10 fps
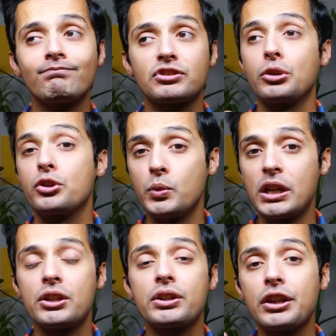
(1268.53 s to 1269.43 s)
So the
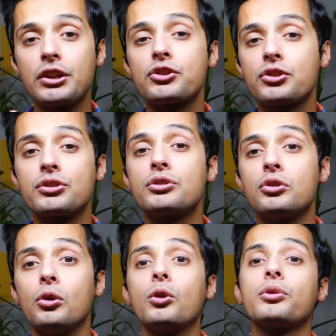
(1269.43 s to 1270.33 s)
weather is too
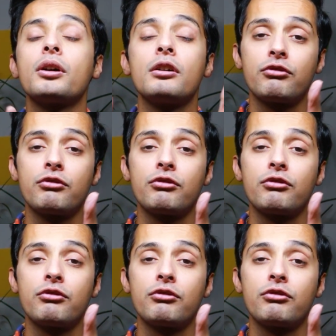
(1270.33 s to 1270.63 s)
cold